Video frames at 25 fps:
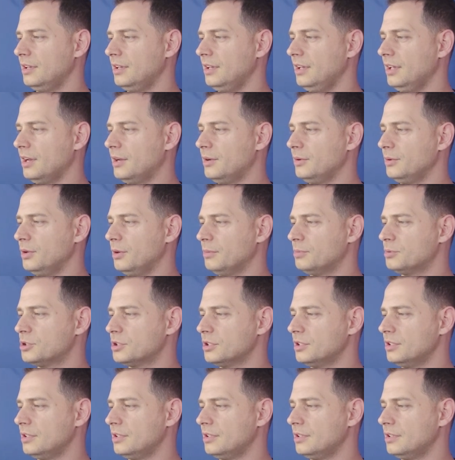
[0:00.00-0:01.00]
Include
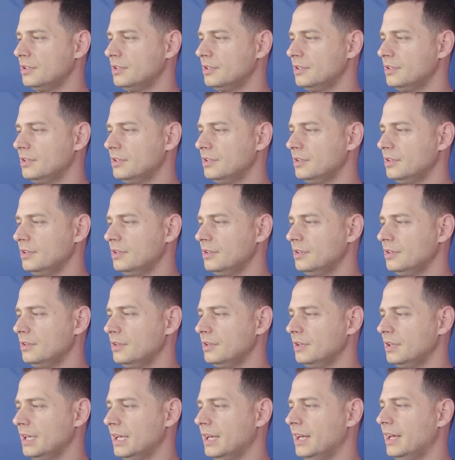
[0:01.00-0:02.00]
option.
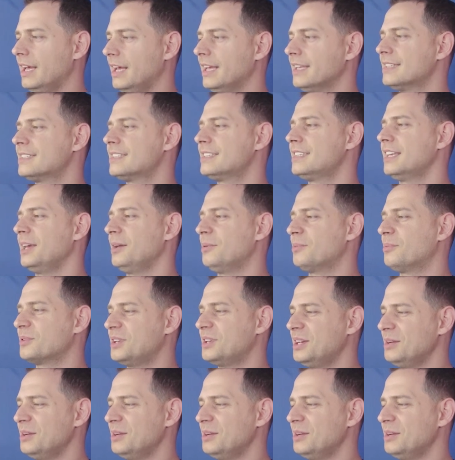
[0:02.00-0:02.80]
Accept.